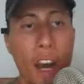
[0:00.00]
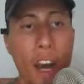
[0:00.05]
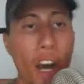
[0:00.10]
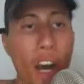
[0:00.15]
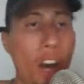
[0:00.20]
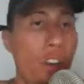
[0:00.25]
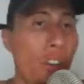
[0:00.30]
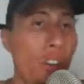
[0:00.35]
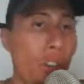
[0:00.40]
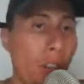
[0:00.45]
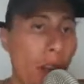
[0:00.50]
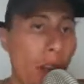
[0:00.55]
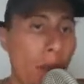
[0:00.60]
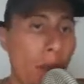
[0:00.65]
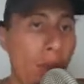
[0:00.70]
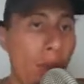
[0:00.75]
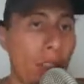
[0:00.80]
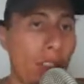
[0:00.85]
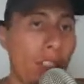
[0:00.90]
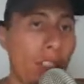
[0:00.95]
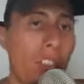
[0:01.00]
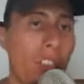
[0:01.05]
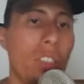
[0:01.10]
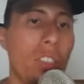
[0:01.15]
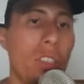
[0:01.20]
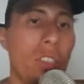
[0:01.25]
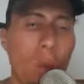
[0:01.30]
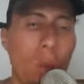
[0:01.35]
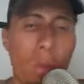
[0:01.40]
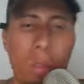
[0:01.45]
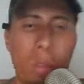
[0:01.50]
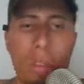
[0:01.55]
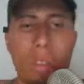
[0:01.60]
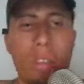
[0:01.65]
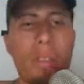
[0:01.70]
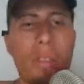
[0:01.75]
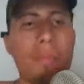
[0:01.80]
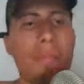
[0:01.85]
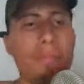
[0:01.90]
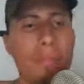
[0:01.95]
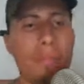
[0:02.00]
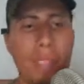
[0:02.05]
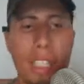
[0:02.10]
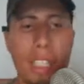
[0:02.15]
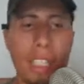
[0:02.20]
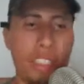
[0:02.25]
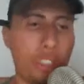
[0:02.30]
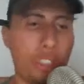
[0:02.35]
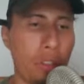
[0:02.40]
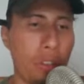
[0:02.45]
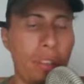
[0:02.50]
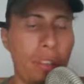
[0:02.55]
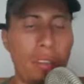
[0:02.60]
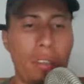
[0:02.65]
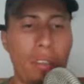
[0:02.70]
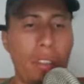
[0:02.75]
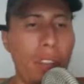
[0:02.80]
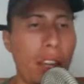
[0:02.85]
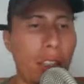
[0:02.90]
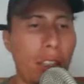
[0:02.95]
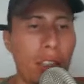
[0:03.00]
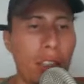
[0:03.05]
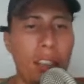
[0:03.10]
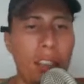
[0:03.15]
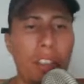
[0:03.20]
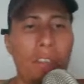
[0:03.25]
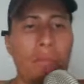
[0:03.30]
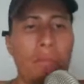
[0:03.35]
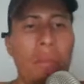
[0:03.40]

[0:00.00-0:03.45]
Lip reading: other companies such as solar, insurance, all that good stuff.